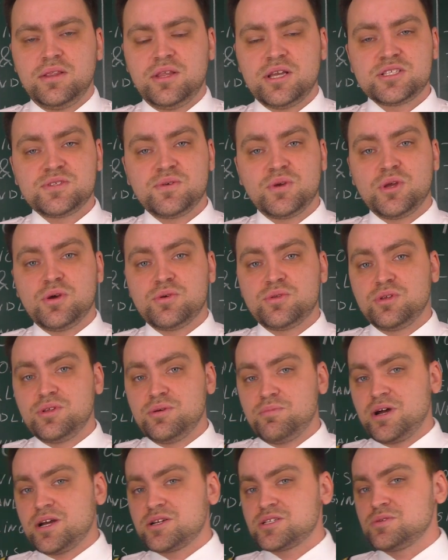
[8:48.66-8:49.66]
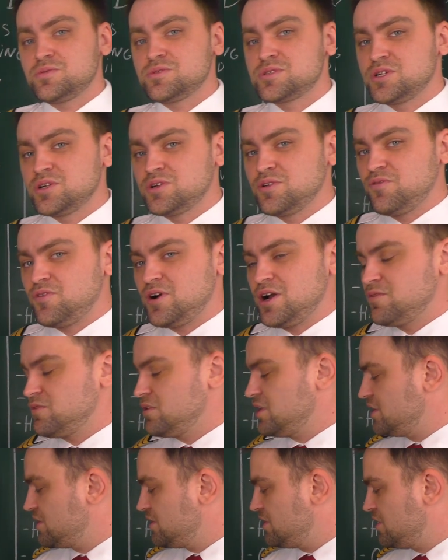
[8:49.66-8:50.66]
Next we go to the maximum certified
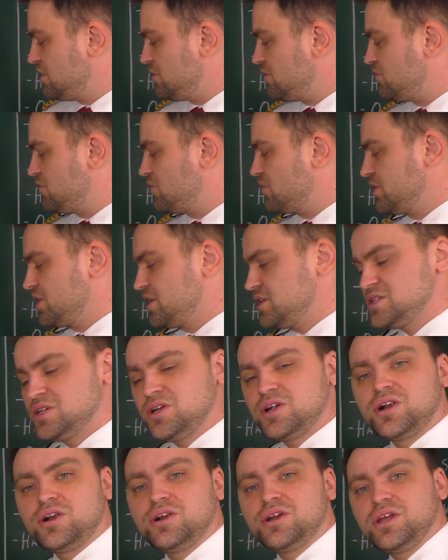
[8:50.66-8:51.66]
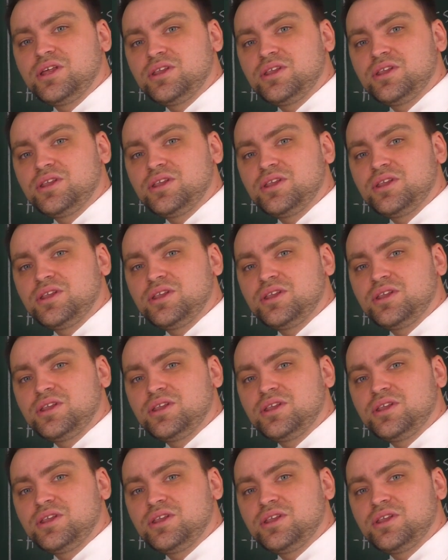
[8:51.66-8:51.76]
flight level for ATR,